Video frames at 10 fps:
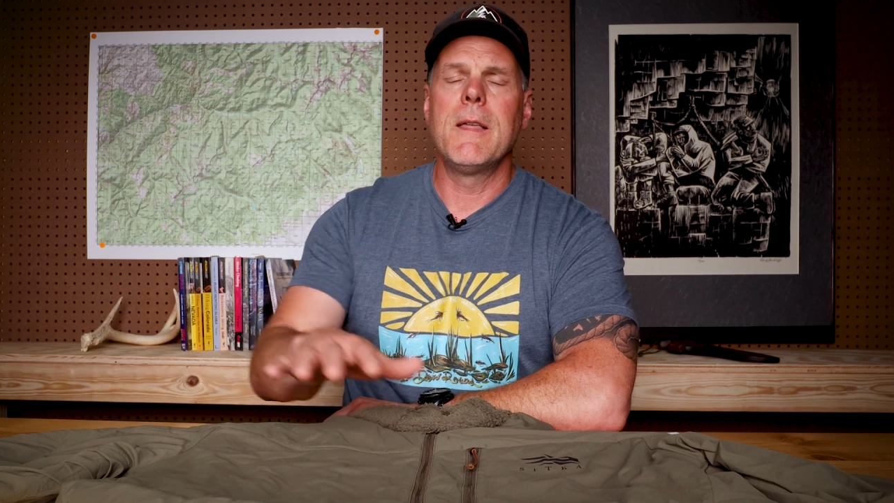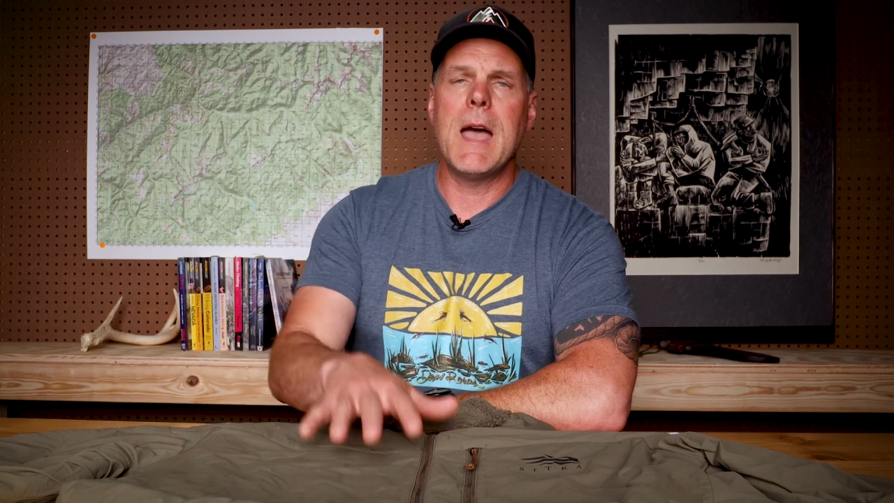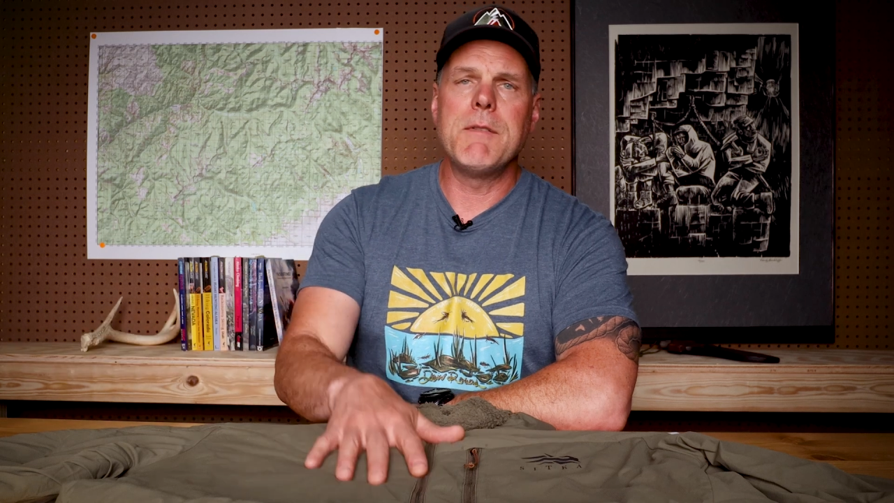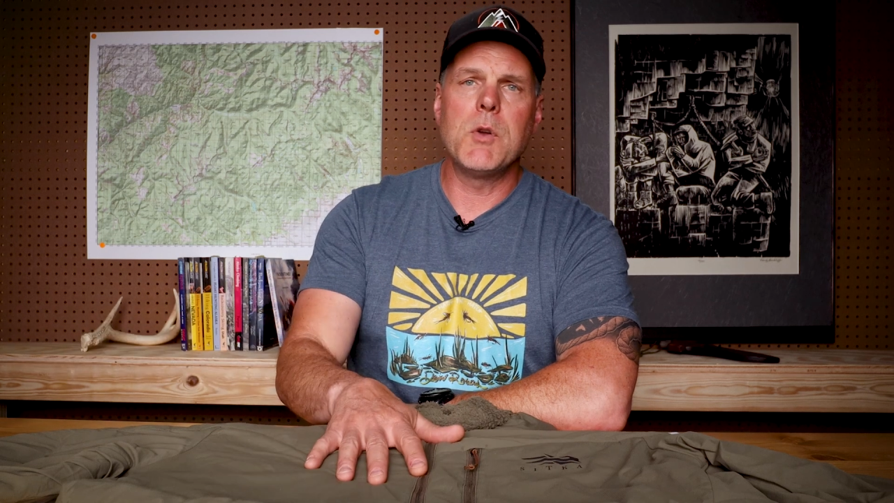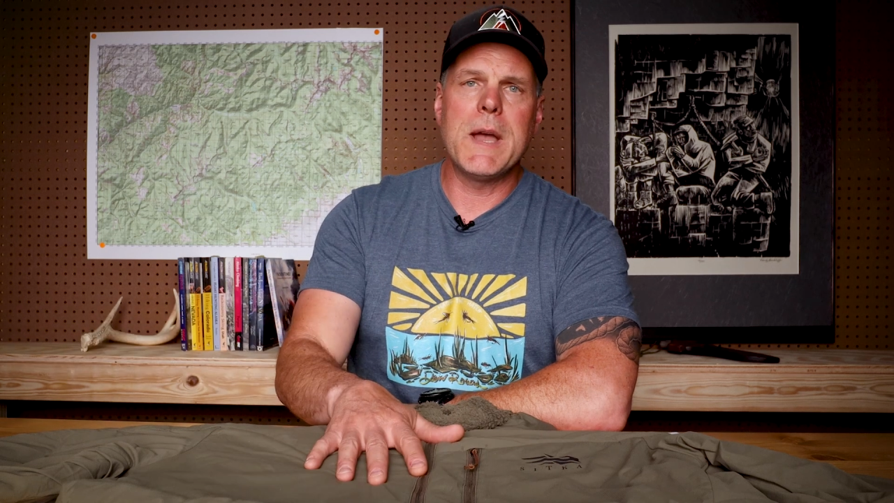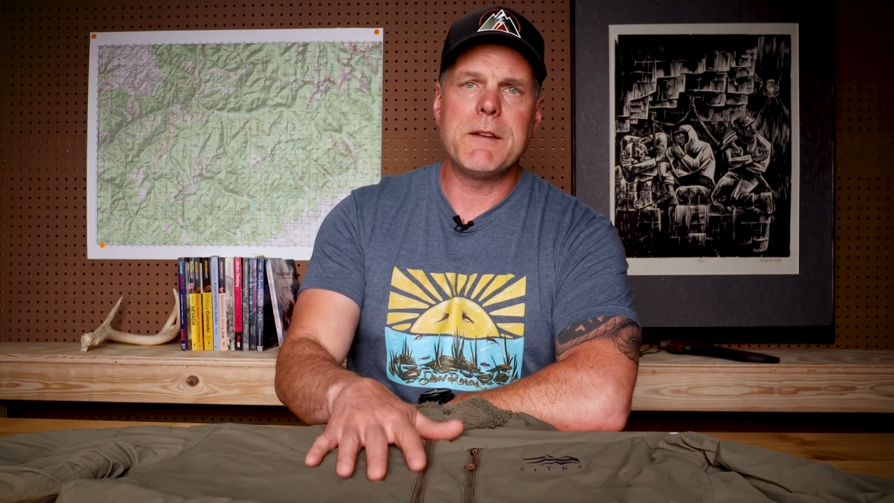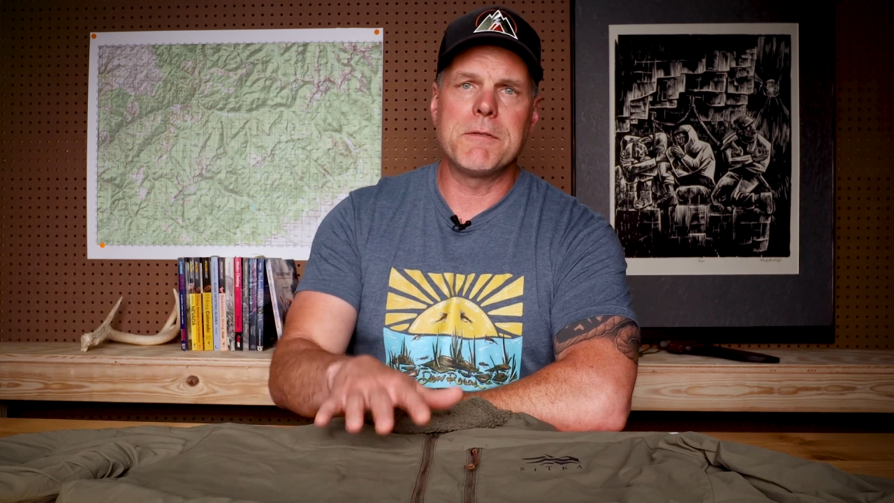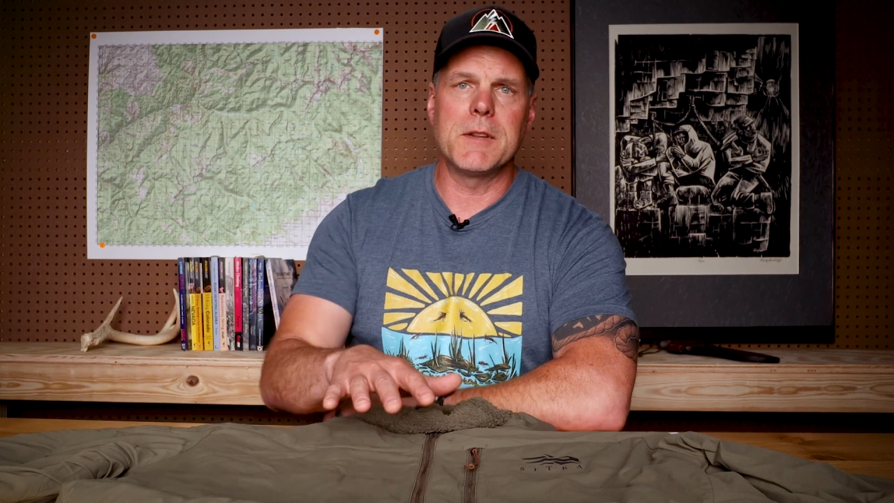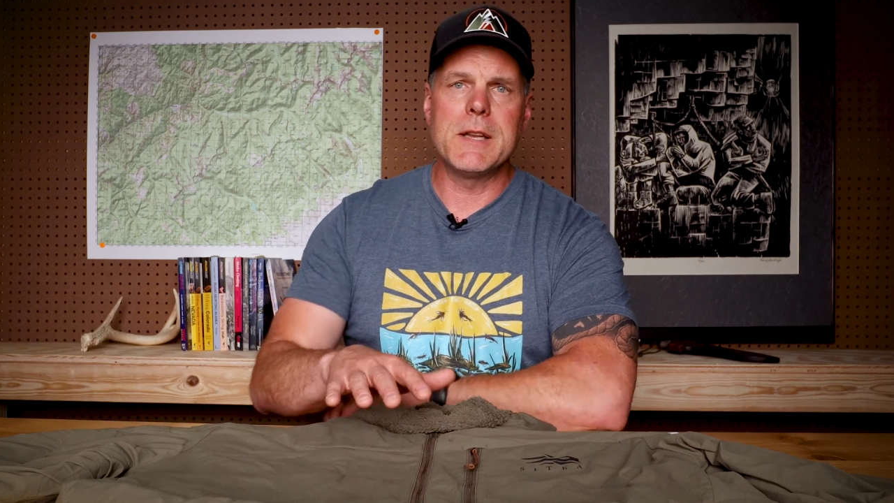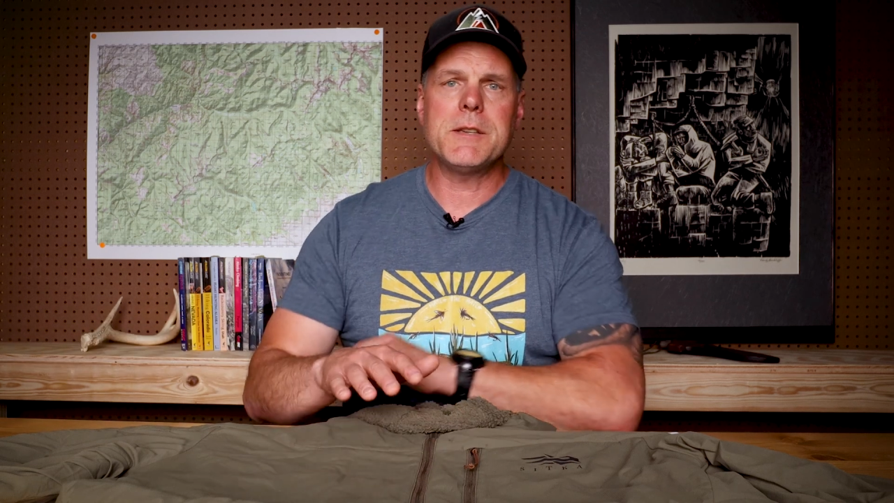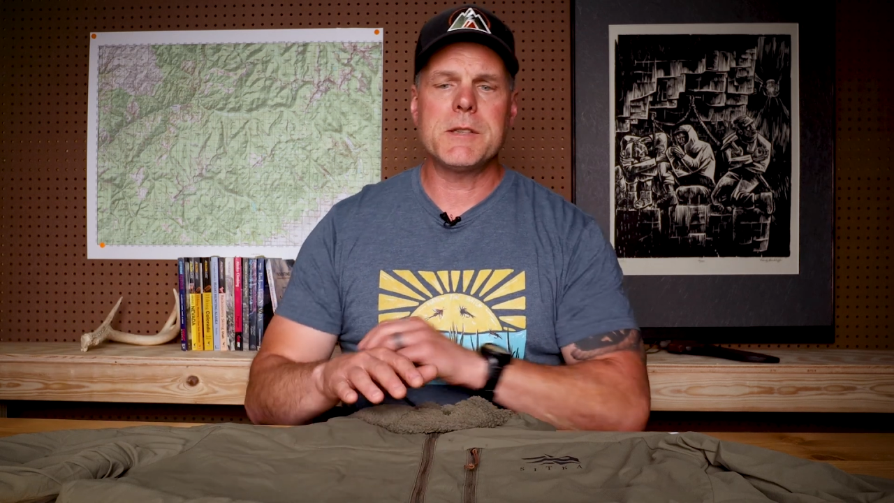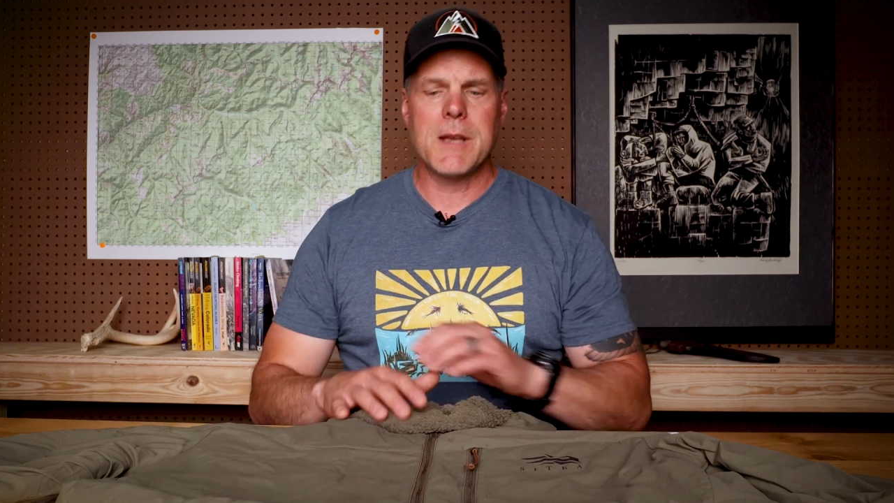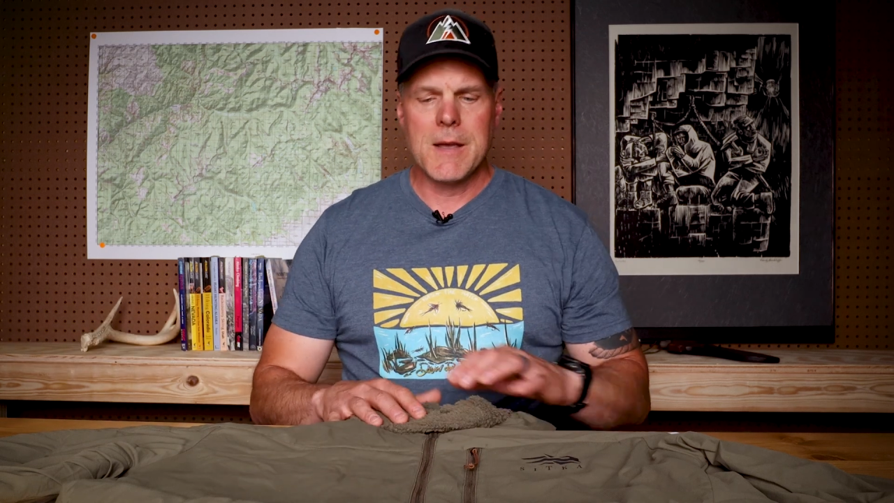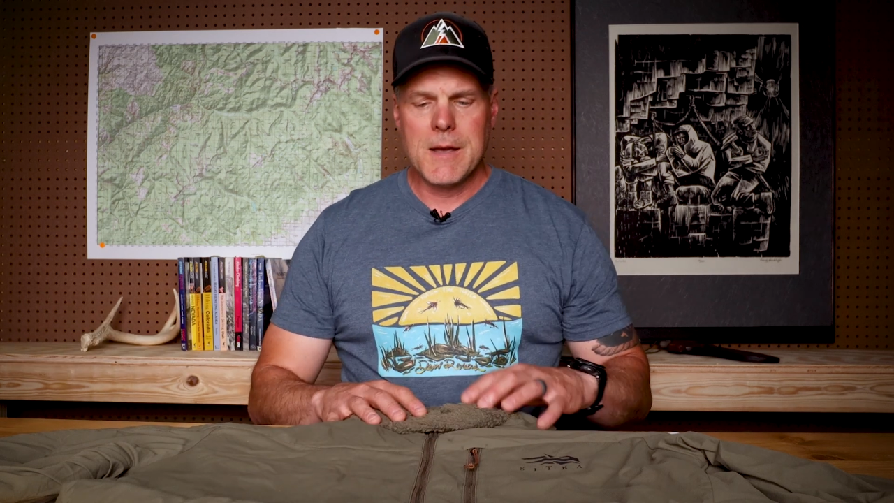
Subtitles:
heavyweight fleece,